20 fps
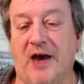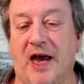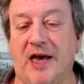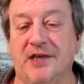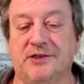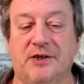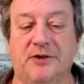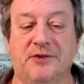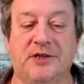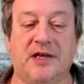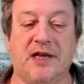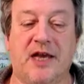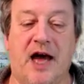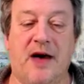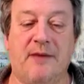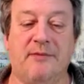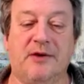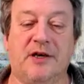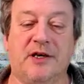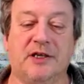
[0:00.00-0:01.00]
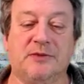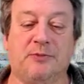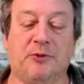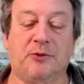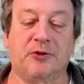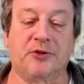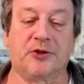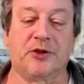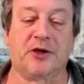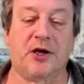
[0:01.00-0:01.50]
Vasco da Gama
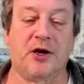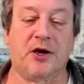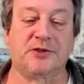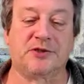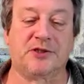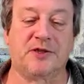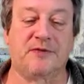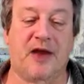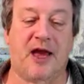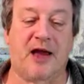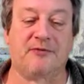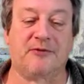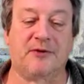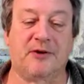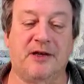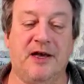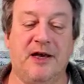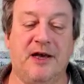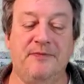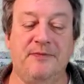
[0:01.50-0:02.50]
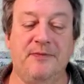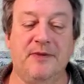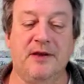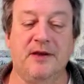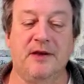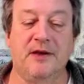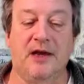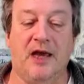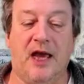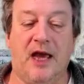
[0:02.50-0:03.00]
explored the coast of Africa,
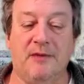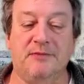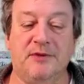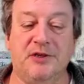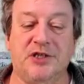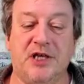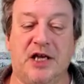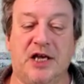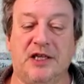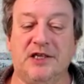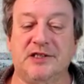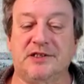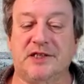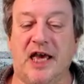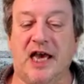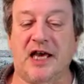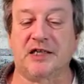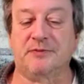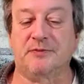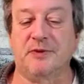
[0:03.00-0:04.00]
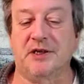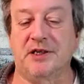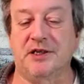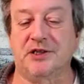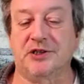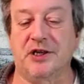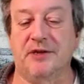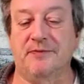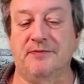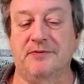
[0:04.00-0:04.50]
and Magellan's
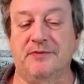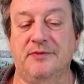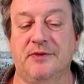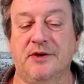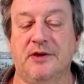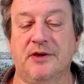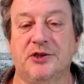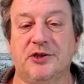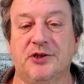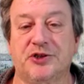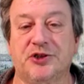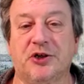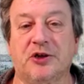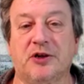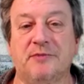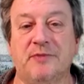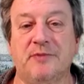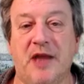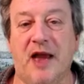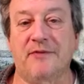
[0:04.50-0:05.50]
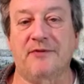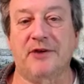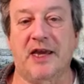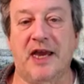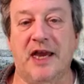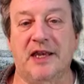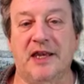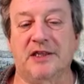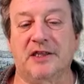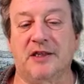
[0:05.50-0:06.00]
expedition
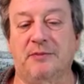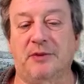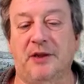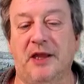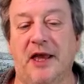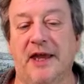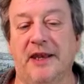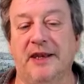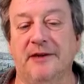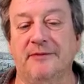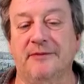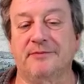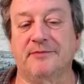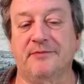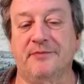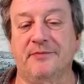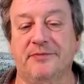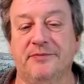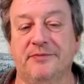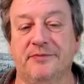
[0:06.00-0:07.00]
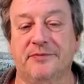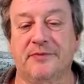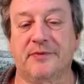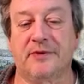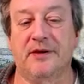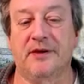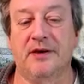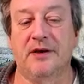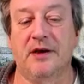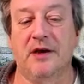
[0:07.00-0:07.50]
circumnavigated the planet.
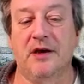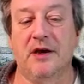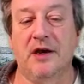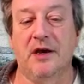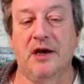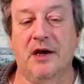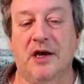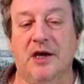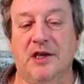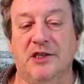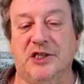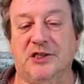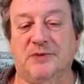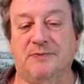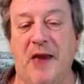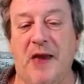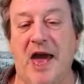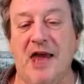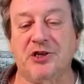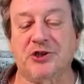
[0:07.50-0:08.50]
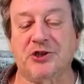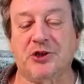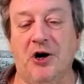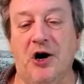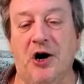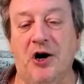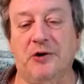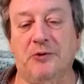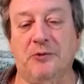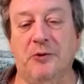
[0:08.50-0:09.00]
The Spanish
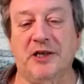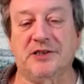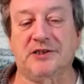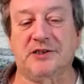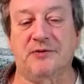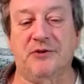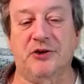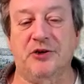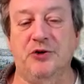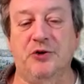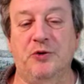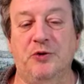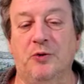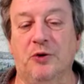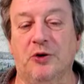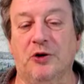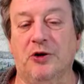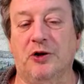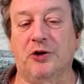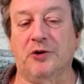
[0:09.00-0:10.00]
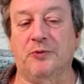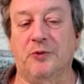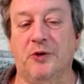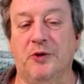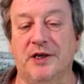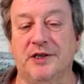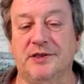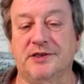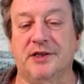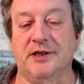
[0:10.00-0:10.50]
conquest of the New World
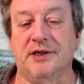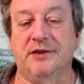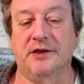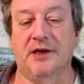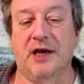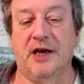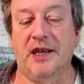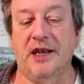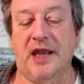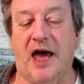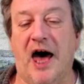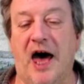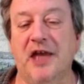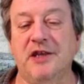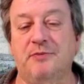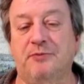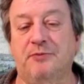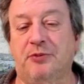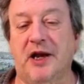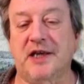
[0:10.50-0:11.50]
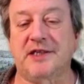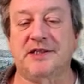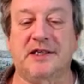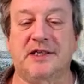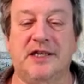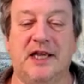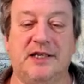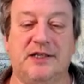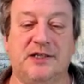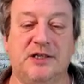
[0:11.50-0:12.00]
was an
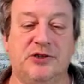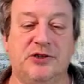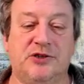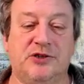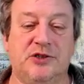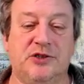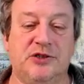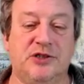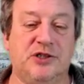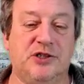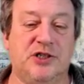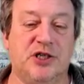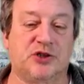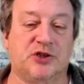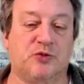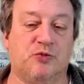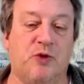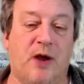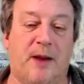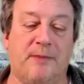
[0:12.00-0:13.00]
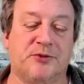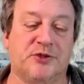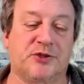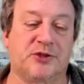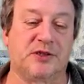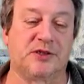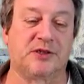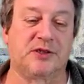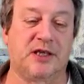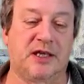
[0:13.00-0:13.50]
unprecedented
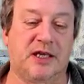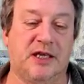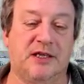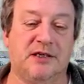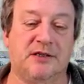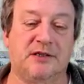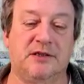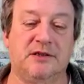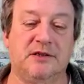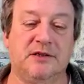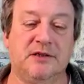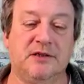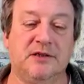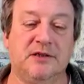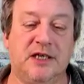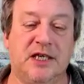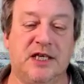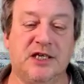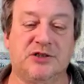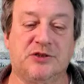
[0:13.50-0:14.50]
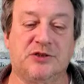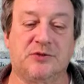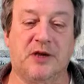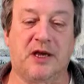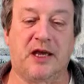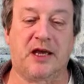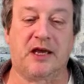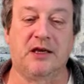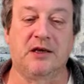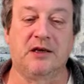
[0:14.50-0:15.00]
disruption in
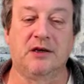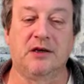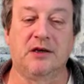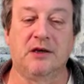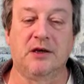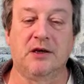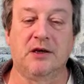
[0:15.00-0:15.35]
history.